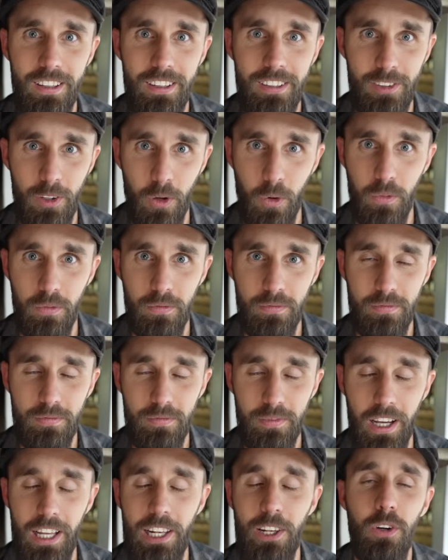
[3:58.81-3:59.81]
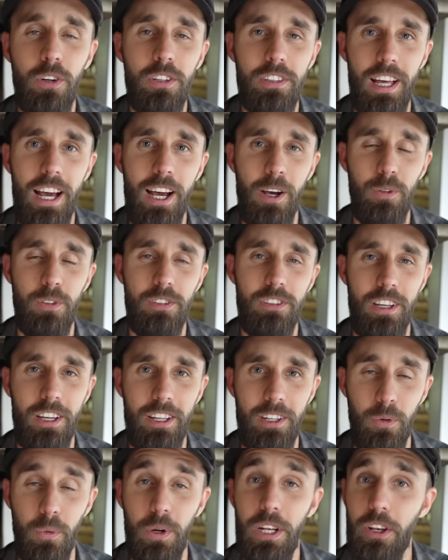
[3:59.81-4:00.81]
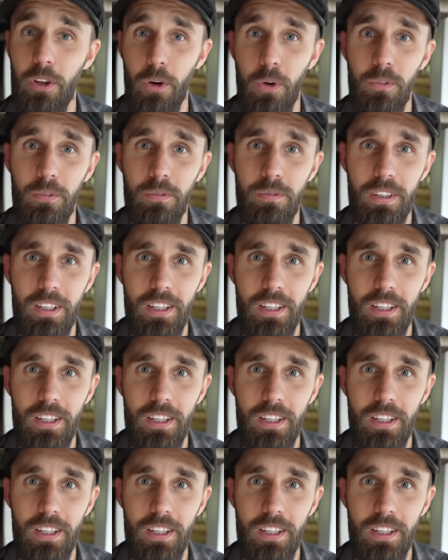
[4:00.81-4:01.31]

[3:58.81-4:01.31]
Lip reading: So I looked outside the window